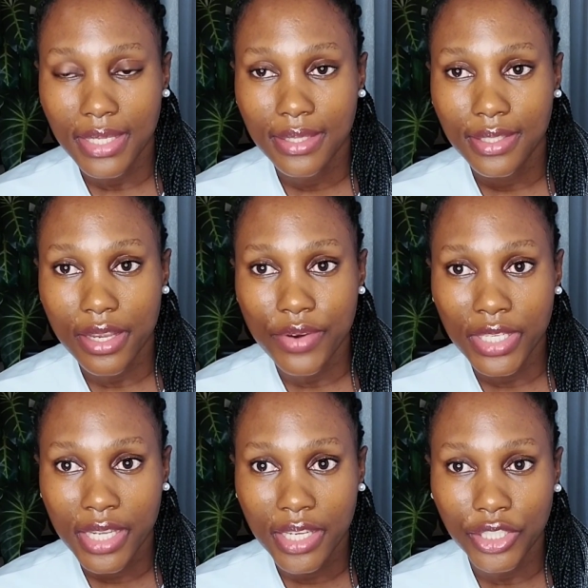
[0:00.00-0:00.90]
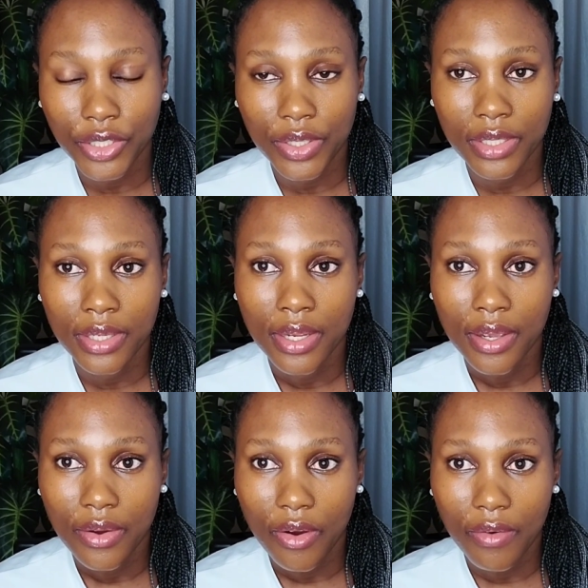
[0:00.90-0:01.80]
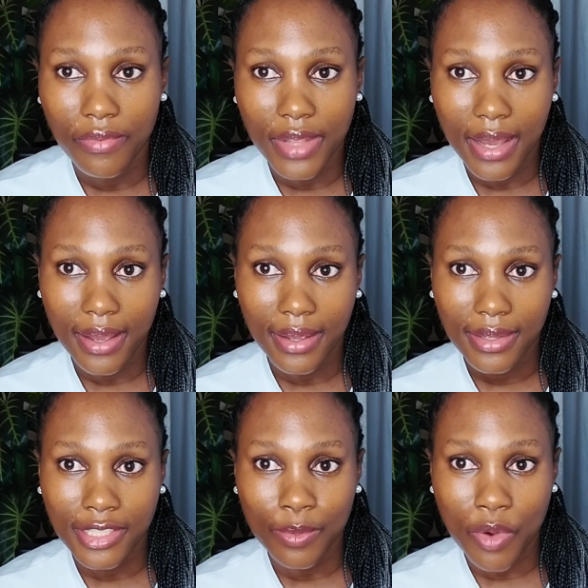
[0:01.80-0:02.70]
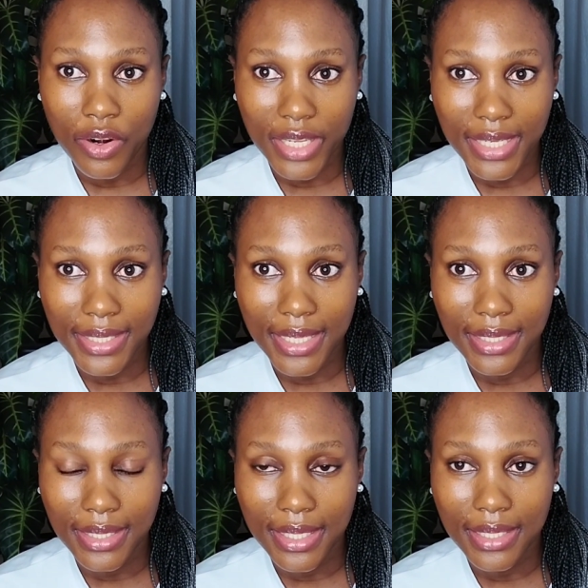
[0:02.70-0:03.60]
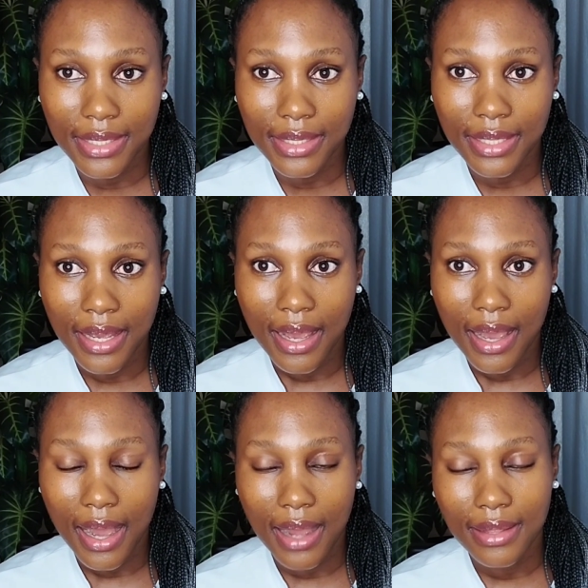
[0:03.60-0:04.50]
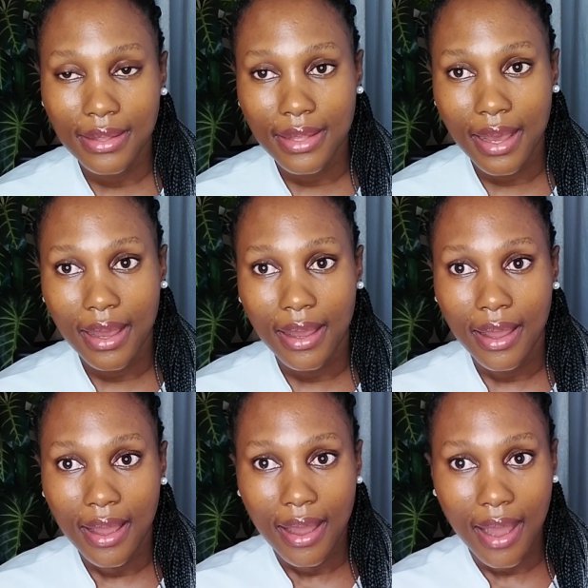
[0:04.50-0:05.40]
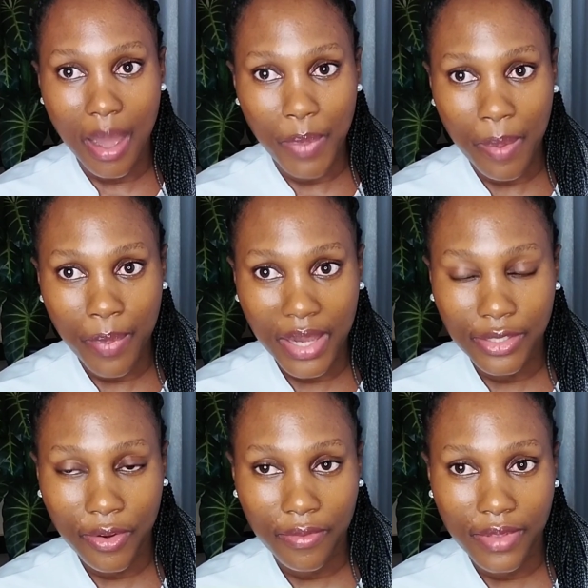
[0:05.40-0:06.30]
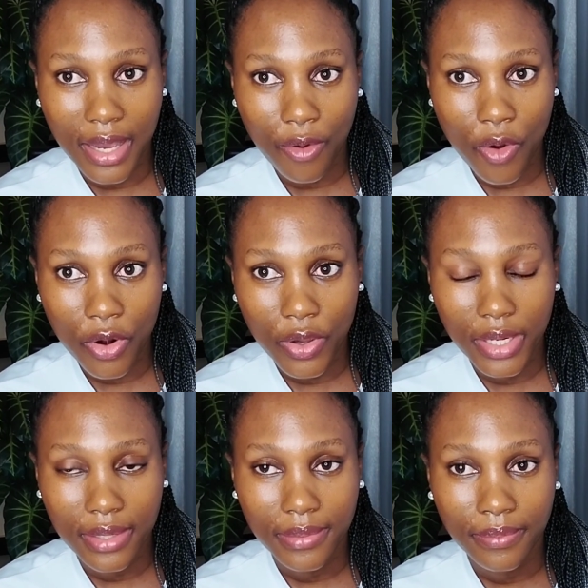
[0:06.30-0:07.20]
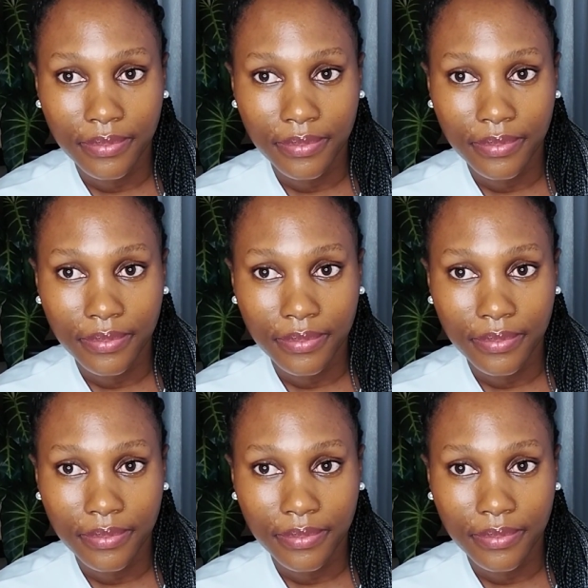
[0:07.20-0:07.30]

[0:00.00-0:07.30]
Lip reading: that is irritation of the small intestines and the upper part of the colon,